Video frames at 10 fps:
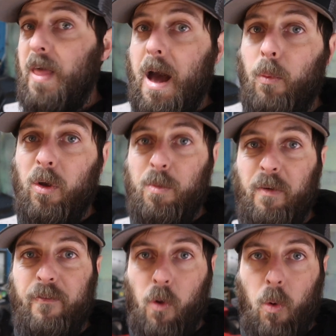that was
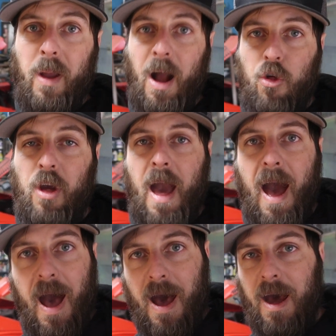before we actually
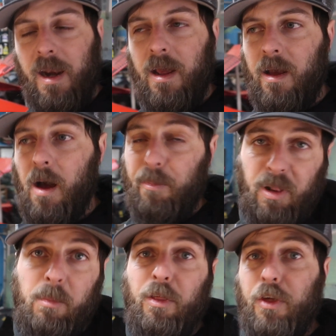had a
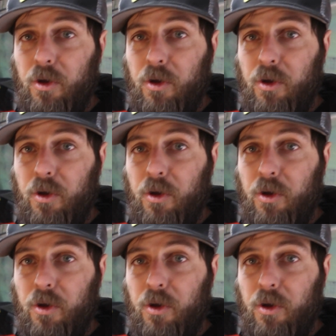Plymouth